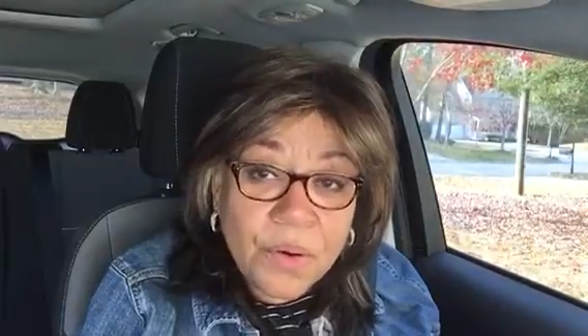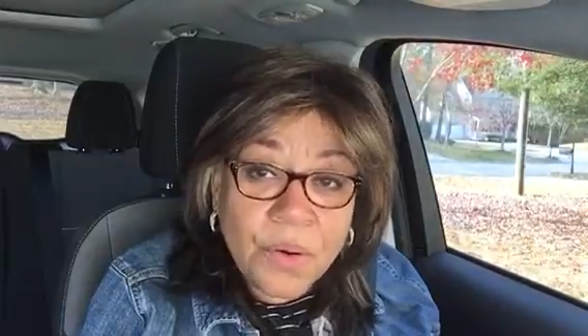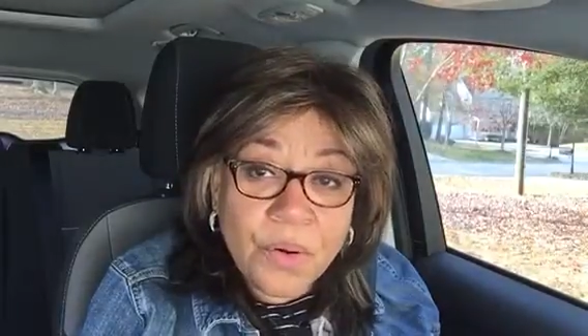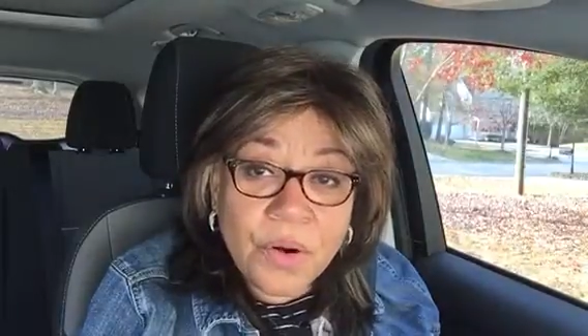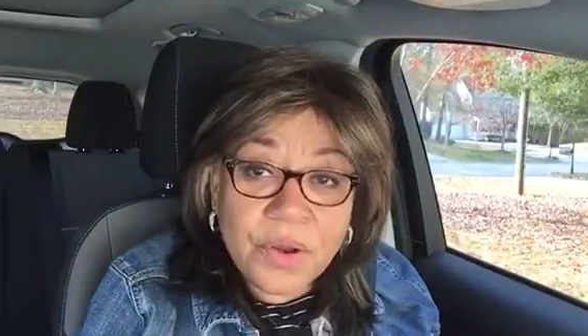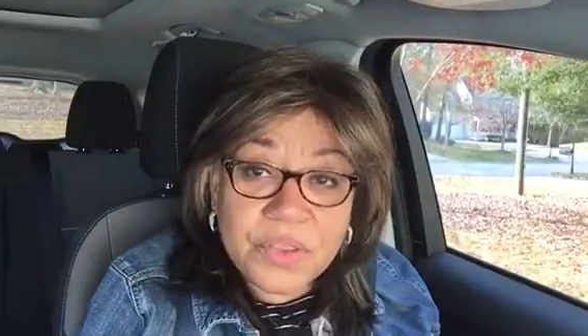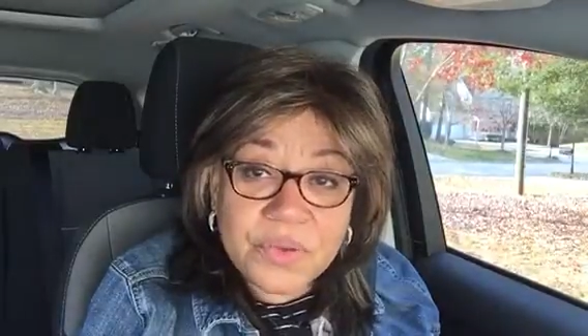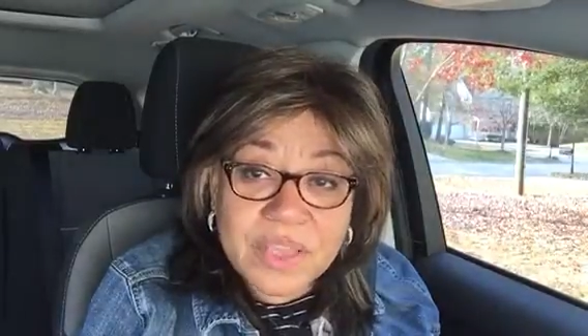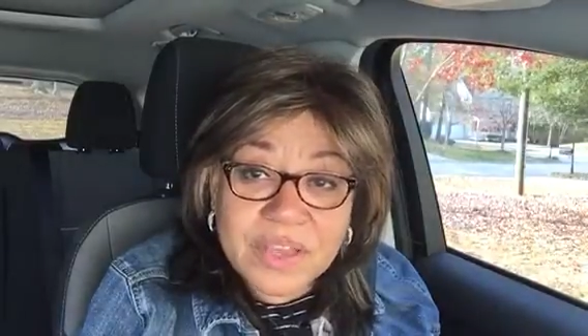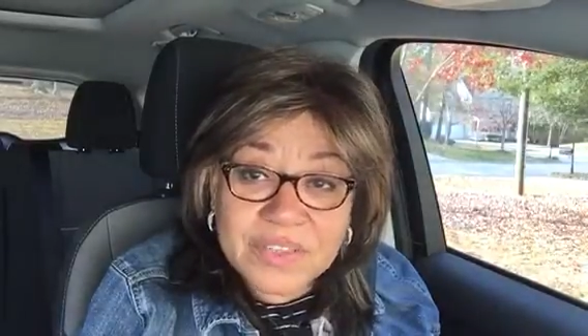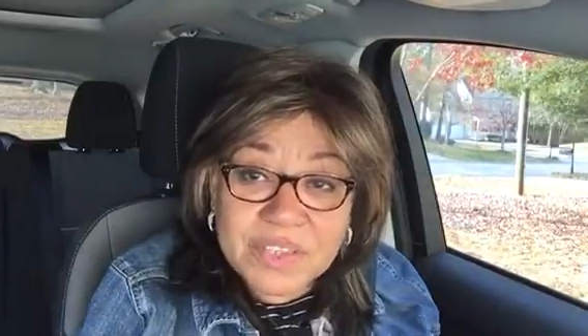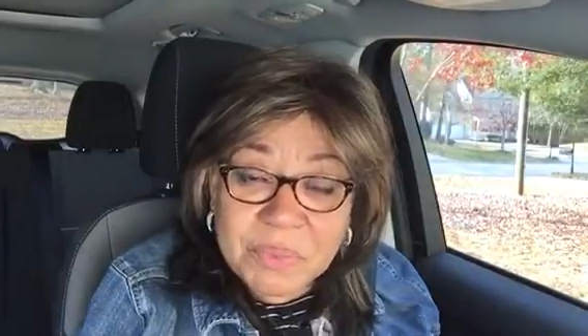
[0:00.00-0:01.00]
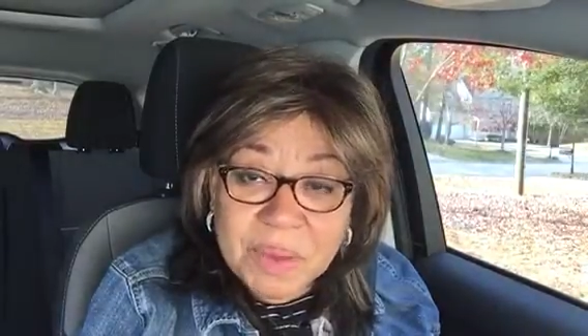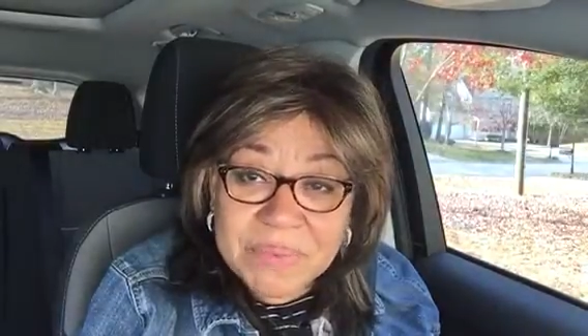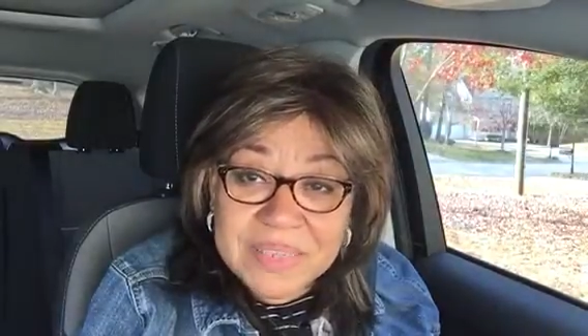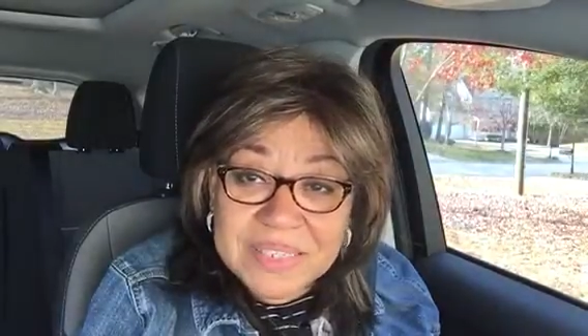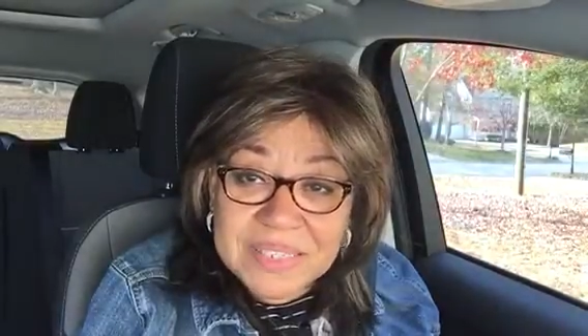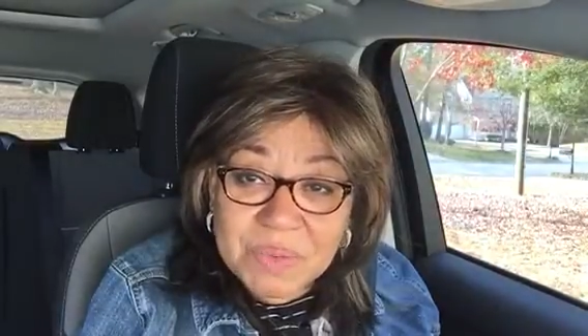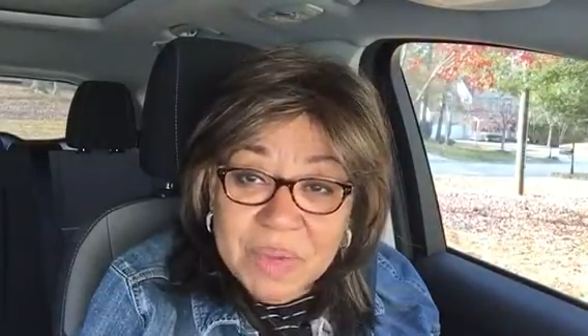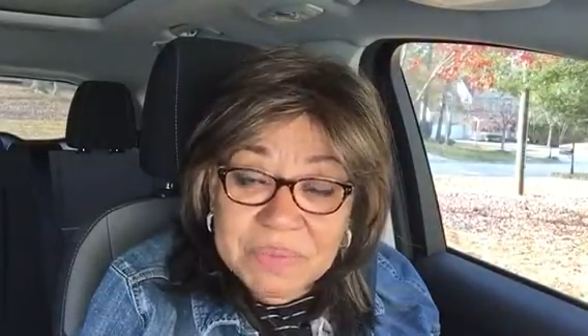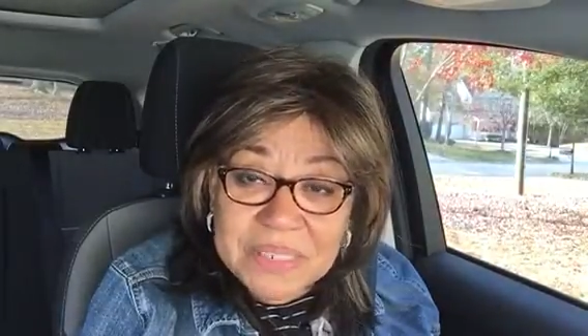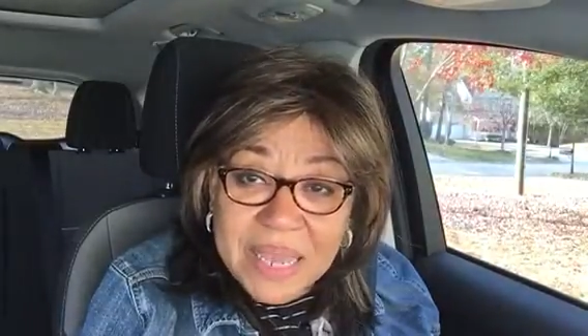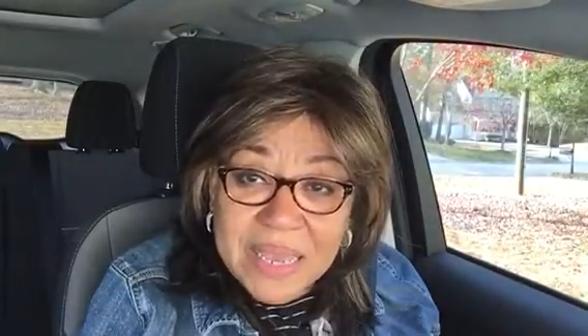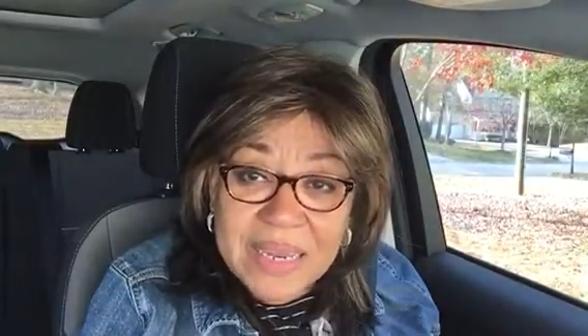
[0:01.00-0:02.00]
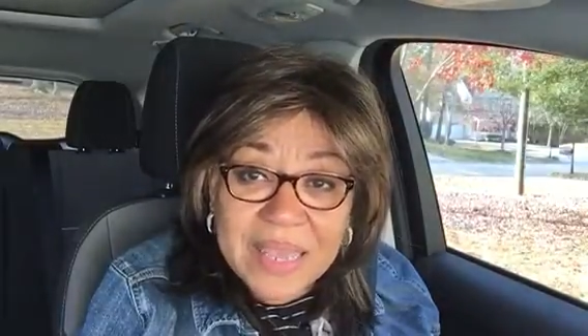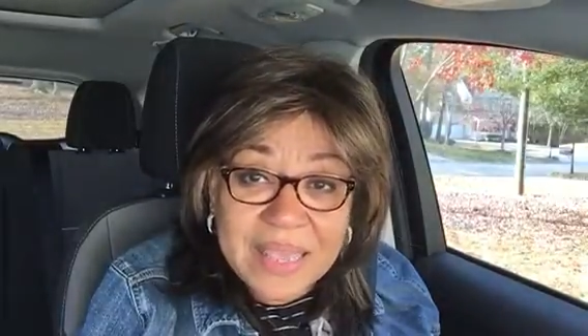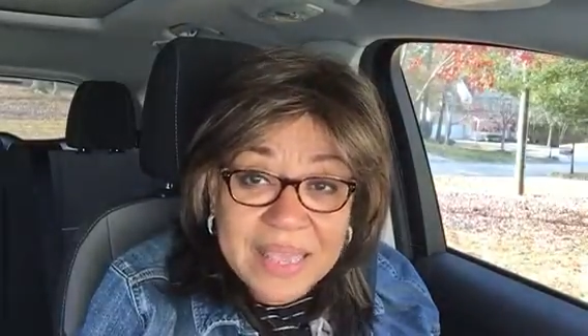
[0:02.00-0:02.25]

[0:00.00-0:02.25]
or you can go to my business website,